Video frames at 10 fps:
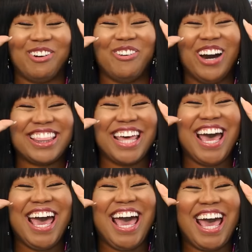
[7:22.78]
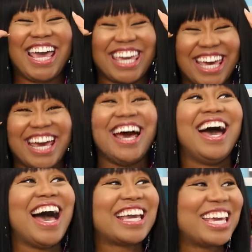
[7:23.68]
I can't believe they
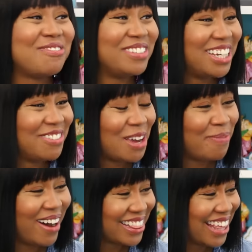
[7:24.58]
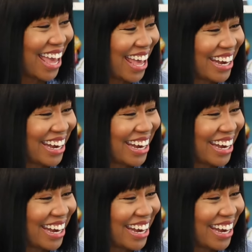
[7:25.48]
bought that.